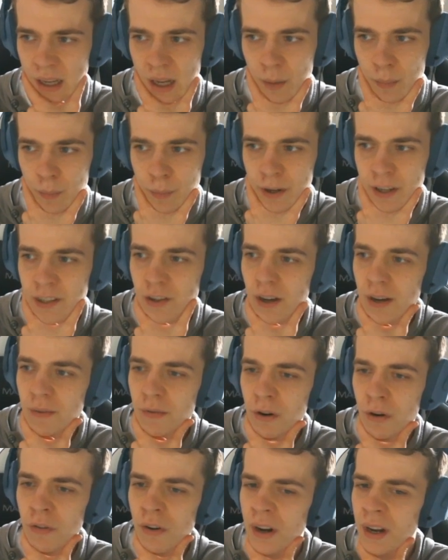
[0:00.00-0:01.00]
But you have
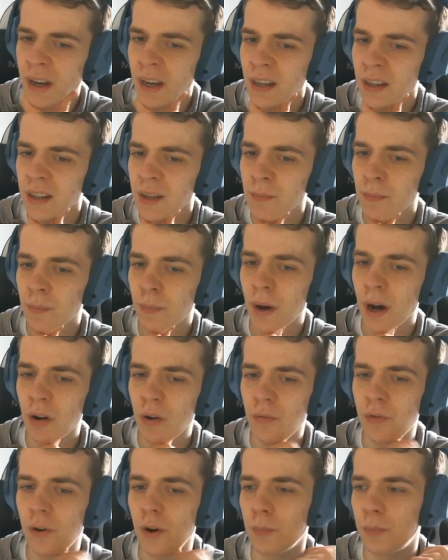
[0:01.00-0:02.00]
a really
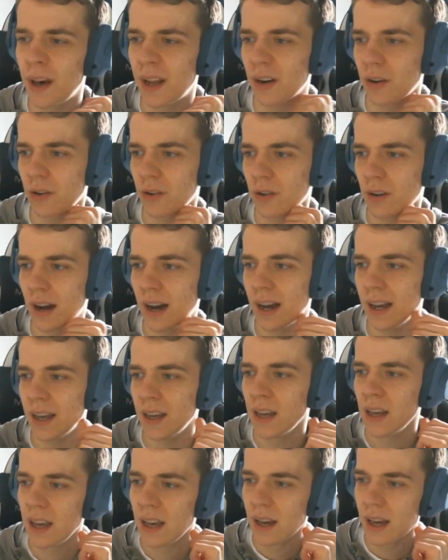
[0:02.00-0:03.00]
powerful Battle Cry.
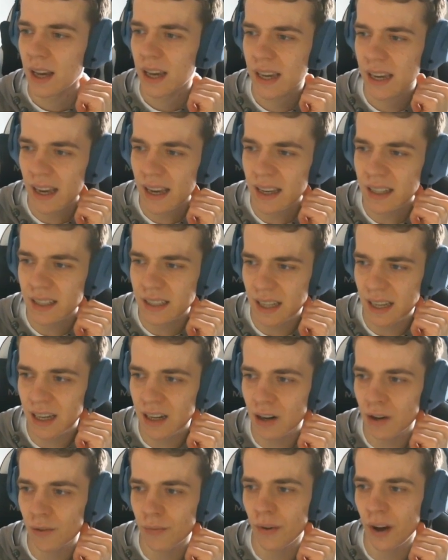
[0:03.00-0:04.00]
Cast
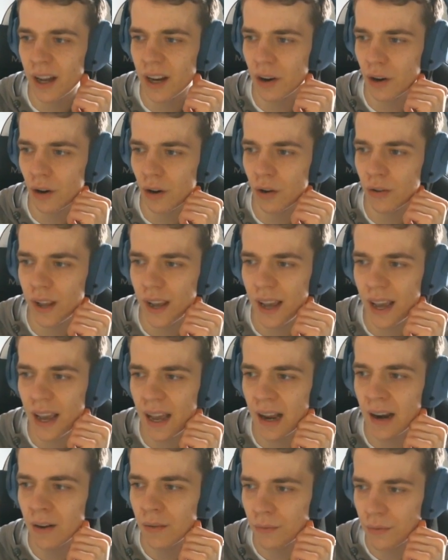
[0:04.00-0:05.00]
Inner Fire on
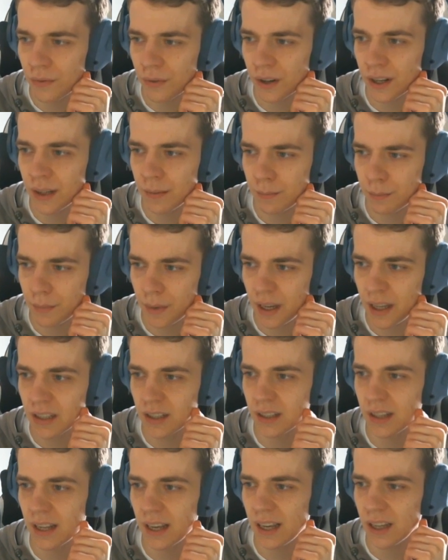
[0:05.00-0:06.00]
every
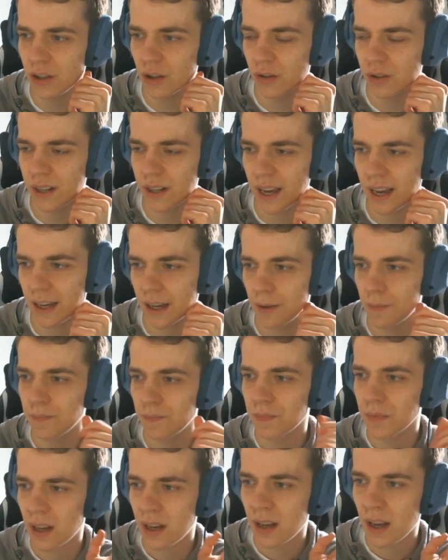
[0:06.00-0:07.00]
minion in your deck.
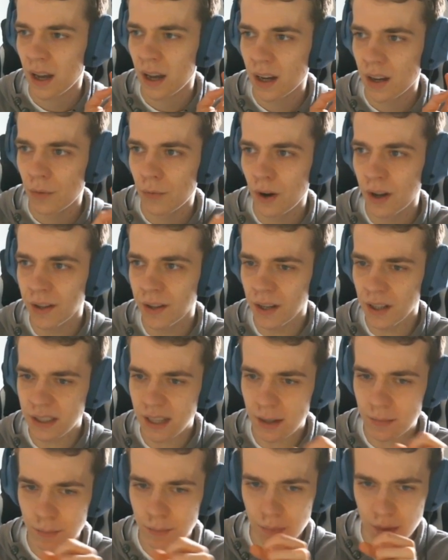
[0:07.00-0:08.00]
What does
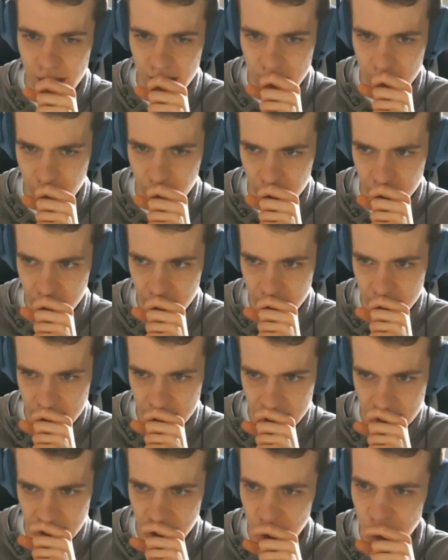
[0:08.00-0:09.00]
that mean? Well,
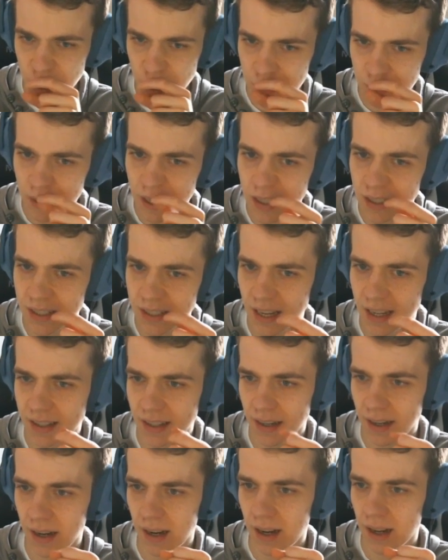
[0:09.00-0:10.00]
it just means that
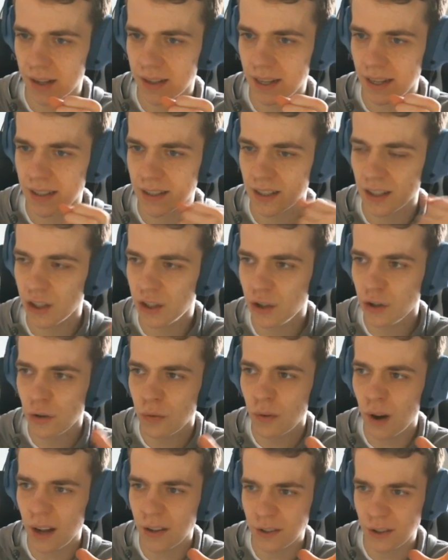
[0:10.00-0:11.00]
that you
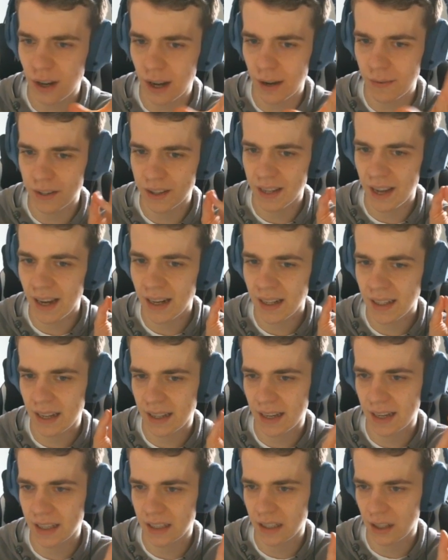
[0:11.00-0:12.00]
want to have a deck
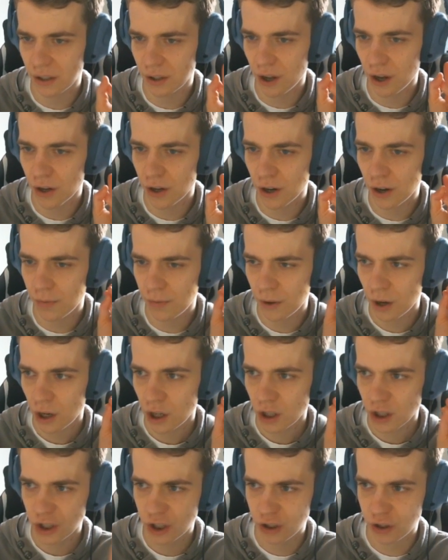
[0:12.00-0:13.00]
that has a lot of
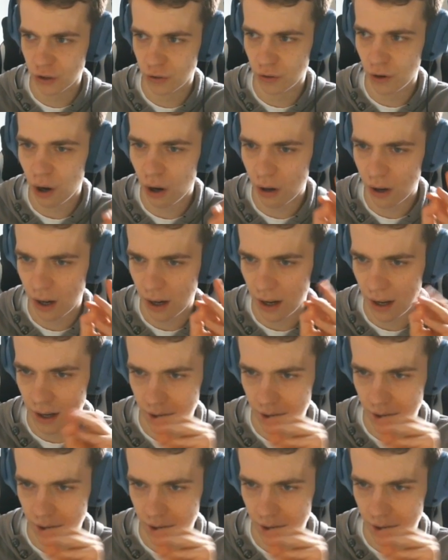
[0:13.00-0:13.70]
strong